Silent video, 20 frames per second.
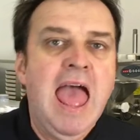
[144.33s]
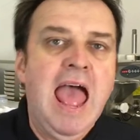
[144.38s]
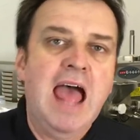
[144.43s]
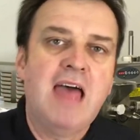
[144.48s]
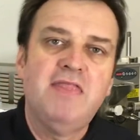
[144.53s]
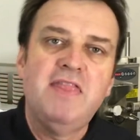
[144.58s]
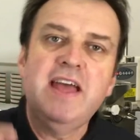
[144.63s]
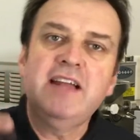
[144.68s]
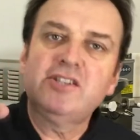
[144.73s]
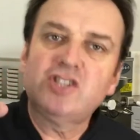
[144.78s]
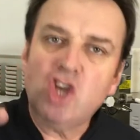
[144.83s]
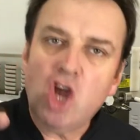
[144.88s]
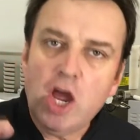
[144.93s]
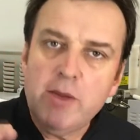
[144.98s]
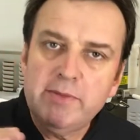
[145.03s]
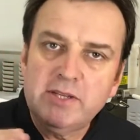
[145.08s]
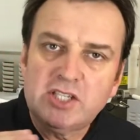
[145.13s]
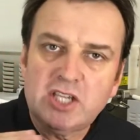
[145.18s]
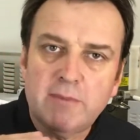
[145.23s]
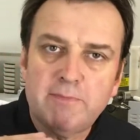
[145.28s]
And that
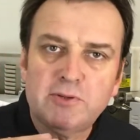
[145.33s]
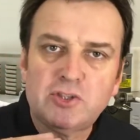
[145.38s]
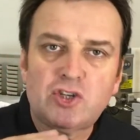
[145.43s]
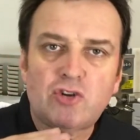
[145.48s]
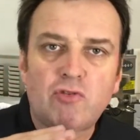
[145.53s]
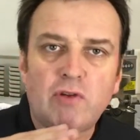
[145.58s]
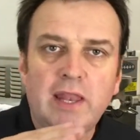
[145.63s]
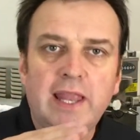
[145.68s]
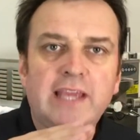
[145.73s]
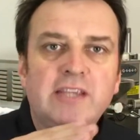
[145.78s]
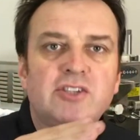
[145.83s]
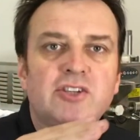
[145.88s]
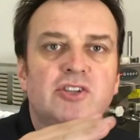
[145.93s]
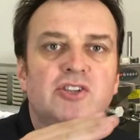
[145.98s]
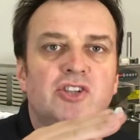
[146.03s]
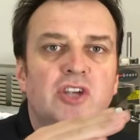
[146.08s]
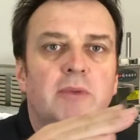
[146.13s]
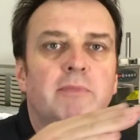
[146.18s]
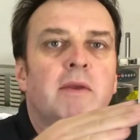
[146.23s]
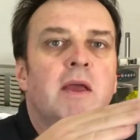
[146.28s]
time and temperature
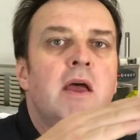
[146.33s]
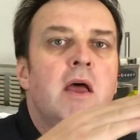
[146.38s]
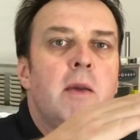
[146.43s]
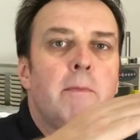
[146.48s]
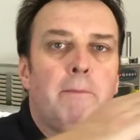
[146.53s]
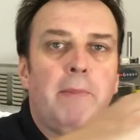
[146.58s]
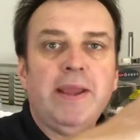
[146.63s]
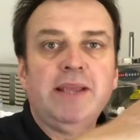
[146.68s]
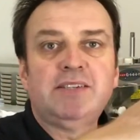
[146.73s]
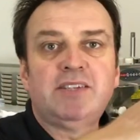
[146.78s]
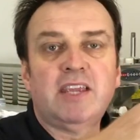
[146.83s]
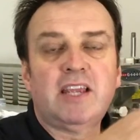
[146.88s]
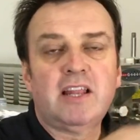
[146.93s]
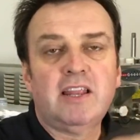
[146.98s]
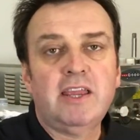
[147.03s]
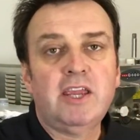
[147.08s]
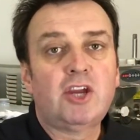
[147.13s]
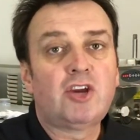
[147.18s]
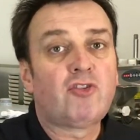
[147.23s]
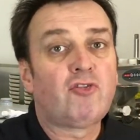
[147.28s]
relationship
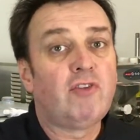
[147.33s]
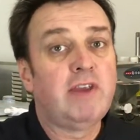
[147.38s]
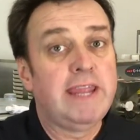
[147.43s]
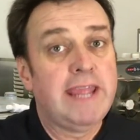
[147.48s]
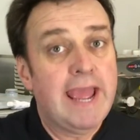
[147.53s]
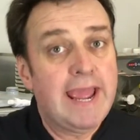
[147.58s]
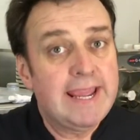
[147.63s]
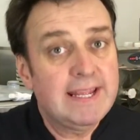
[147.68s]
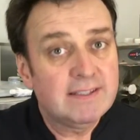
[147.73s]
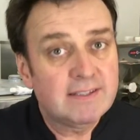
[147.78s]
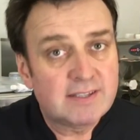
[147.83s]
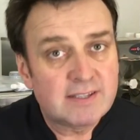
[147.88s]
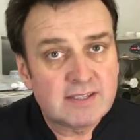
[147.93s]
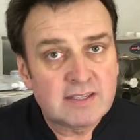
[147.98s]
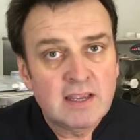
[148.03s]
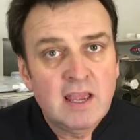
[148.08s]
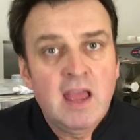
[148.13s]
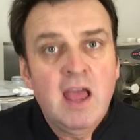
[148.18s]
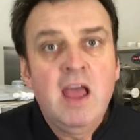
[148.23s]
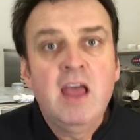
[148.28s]
basically
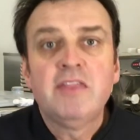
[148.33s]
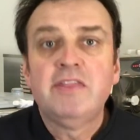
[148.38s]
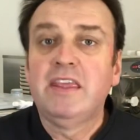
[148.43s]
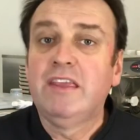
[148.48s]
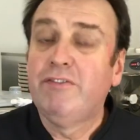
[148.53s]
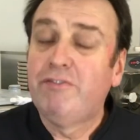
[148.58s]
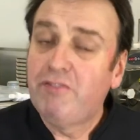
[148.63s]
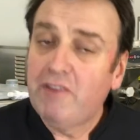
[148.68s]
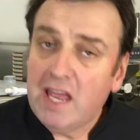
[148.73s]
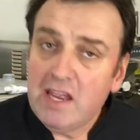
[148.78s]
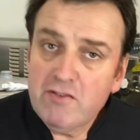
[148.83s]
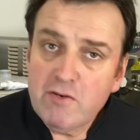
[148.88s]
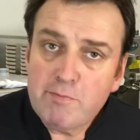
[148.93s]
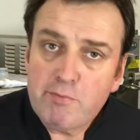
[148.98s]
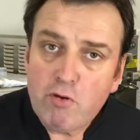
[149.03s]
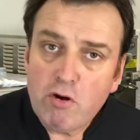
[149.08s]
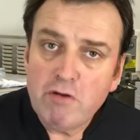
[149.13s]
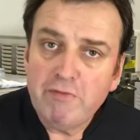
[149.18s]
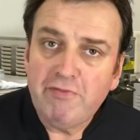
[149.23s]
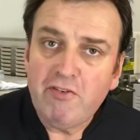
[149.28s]
creates the flavor
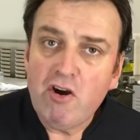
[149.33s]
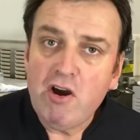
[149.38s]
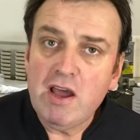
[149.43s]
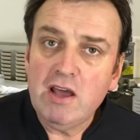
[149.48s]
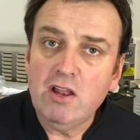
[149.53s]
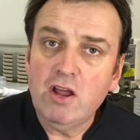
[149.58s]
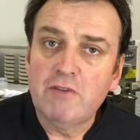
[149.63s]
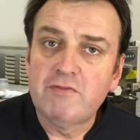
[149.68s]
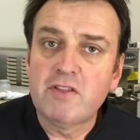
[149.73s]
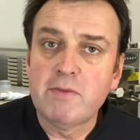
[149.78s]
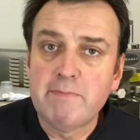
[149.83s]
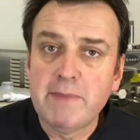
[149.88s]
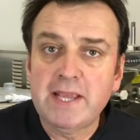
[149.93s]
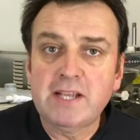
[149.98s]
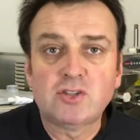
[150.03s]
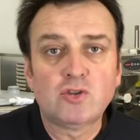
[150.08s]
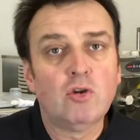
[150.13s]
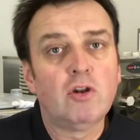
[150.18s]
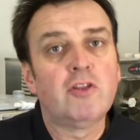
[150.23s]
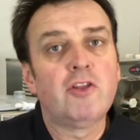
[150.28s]
profile of the
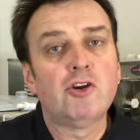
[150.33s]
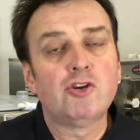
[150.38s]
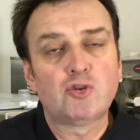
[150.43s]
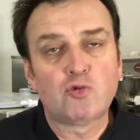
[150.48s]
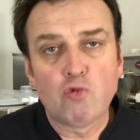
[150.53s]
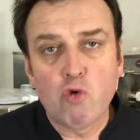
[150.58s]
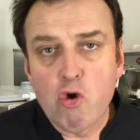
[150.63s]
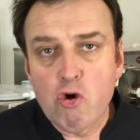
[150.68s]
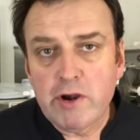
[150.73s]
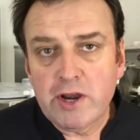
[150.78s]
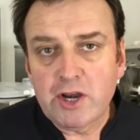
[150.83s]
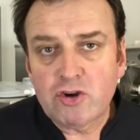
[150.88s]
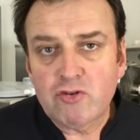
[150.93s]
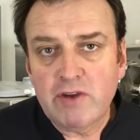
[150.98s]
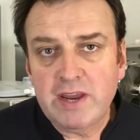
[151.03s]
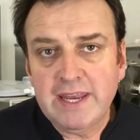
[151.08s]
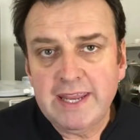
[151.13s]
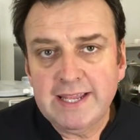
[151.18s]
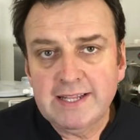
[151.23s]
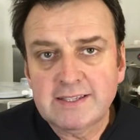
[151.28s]
mix, all of those raw
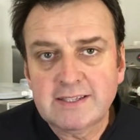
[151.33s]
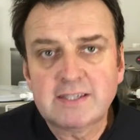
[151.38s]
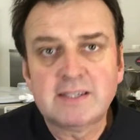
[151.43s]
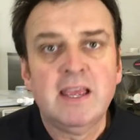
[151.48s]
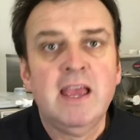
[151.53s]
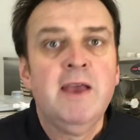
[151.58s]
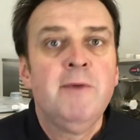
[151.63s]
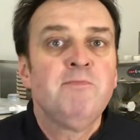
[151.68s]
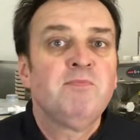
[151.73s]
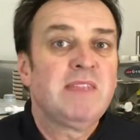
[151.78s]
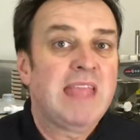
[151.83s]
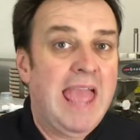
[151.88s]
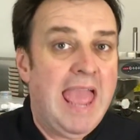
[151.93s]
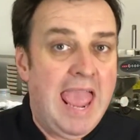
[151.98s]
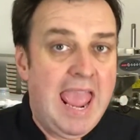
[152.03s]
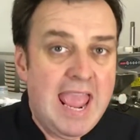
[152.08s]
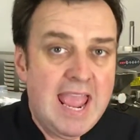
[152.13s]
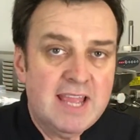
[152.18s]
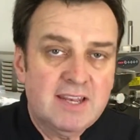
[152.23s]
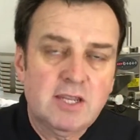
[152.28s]
ingredients,
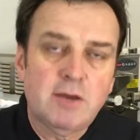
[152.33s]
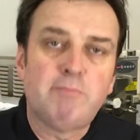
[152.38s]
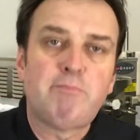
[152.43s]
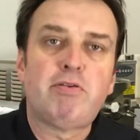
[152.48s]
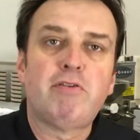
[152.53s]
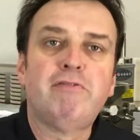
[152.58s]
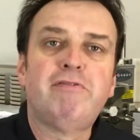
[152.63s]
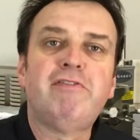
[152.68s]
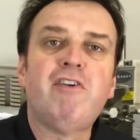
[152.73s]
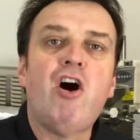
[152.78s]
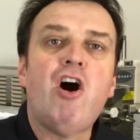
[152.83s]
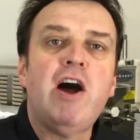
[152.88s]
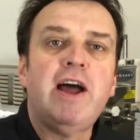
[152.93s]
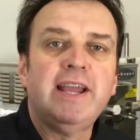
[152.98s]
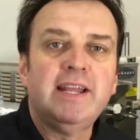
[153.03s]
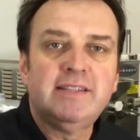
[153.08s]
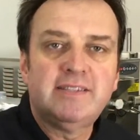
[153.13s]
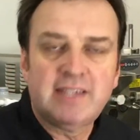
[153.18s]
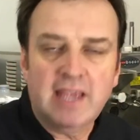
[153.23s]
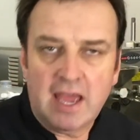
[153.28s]
and it
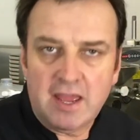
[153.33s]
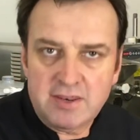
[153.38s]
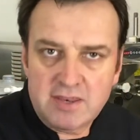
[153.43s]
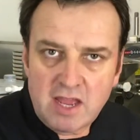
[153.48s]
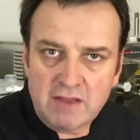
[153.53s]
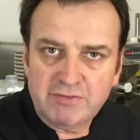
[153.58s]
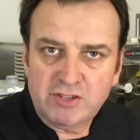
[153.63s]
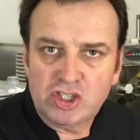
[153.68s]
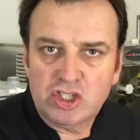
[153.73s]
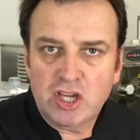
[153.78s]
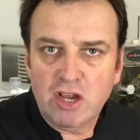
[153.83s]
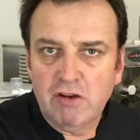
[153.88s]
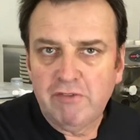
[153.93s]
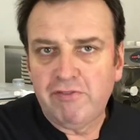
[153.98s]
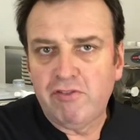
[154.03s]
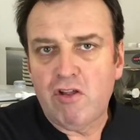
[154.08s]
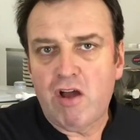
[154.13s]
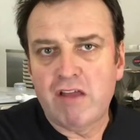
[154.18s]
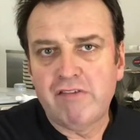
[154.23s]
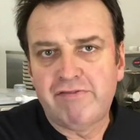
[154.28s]
provides enough
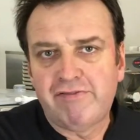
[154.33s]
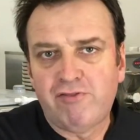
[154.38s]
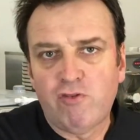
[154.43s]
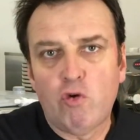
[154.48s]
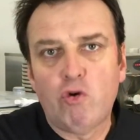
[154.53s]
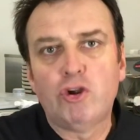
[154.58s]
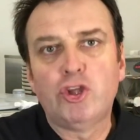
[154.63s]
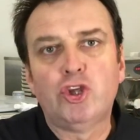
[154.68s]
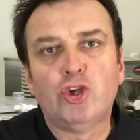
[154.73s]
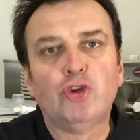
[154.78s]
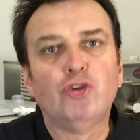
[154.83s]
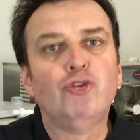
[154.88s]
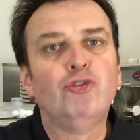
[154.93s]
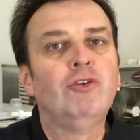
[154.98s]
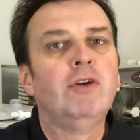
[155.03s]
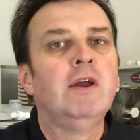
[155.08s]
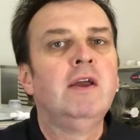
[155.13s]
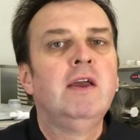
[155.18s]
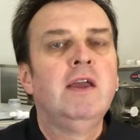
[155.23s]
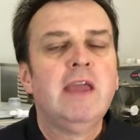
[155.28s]
shelf life for
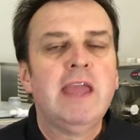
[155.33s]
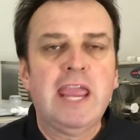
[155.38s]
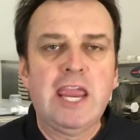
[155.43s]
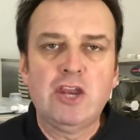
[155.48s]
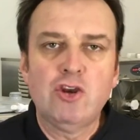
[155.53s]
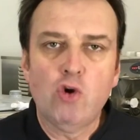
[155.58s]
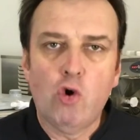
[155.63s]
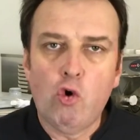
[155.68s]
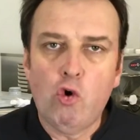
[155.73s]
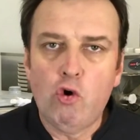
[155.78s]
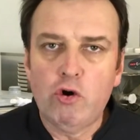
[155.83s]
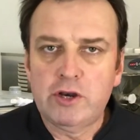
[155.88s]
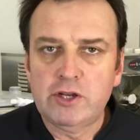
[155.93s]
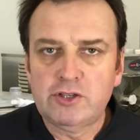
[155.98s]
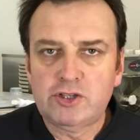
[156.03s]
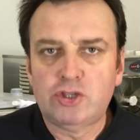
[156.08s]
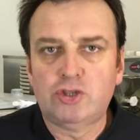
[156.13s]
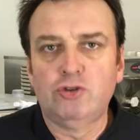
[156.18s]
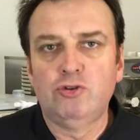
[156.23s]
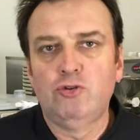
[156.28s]
you in order
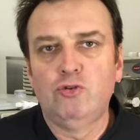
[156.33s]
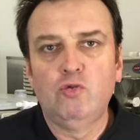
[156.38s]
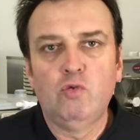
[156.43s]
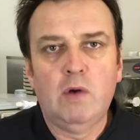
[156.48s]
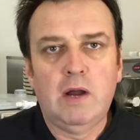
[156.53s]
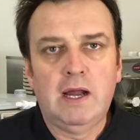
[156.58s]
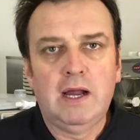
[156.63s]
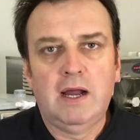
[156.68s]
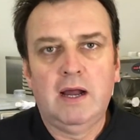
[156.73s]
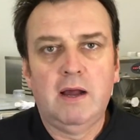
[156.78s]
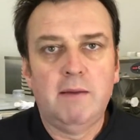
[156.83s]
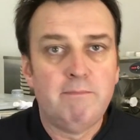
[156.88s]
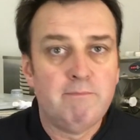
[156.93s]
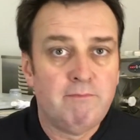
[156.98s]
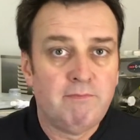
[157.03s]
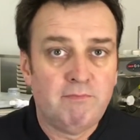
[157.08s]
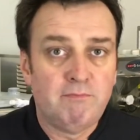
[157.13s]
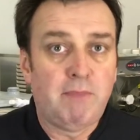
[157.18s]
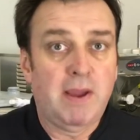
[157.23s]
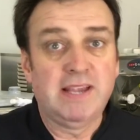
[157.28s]
to
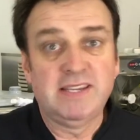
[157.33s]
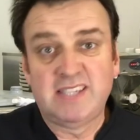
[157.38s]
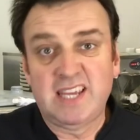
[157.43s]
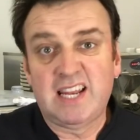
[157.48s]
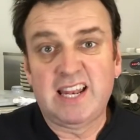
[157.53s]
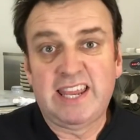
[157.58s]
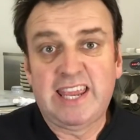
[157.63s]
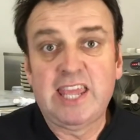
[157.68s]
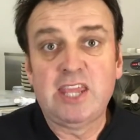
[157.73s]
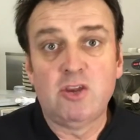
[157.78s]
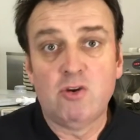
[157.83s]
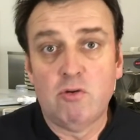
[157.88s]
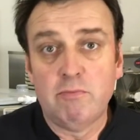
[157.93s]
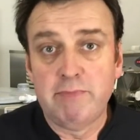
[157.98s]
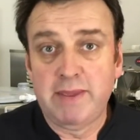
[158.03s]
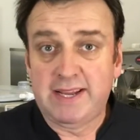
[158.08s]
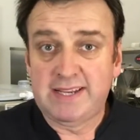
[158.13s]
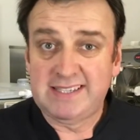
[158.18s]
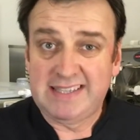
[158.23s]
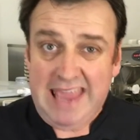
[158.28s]
basically get your
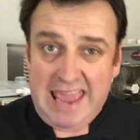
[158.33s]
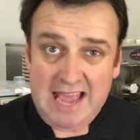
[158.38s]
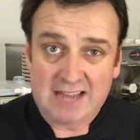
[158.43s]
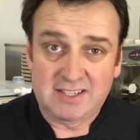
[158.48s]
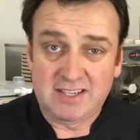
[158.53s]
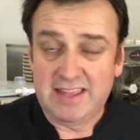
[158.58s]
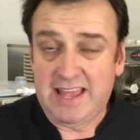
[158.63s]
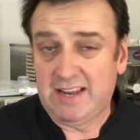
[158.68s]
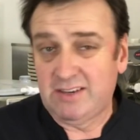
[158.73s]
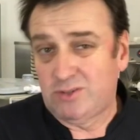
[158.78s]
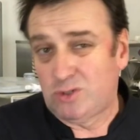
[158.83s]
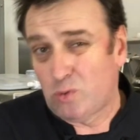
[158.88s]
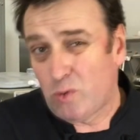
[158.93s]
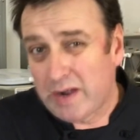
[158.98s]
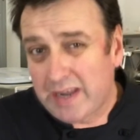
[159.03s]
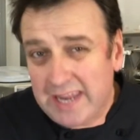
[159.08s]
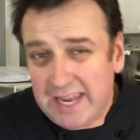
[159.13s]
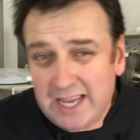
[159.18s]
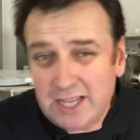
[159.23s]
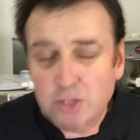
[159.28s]
mix out to that
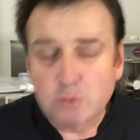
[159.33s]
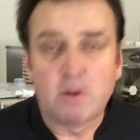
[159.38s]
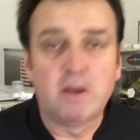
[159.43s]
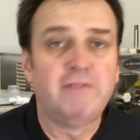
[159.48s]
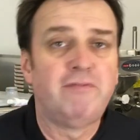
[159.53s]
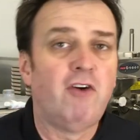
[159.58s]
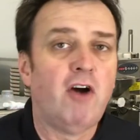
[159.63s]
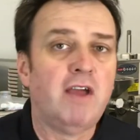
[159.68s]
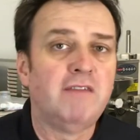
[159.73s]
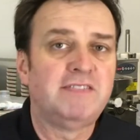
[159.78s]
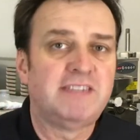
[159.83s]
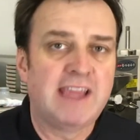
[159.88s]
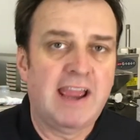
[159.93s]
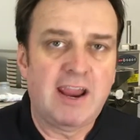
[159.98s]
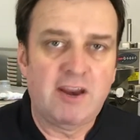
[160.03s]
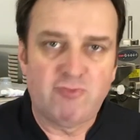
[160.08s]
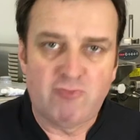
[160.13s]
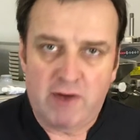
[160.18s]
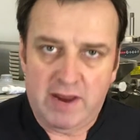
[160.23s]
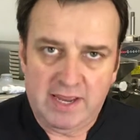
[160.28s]
20, 25
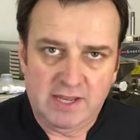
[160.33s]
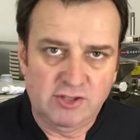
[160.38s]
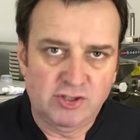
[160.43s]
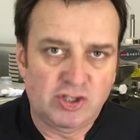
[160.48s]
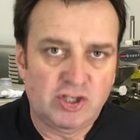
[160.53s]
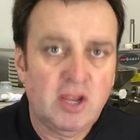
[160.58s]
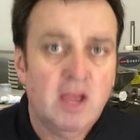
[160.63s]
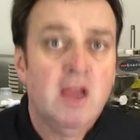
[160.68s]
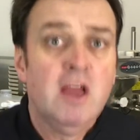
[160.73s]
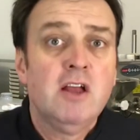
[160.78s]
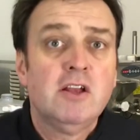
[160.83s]
day range.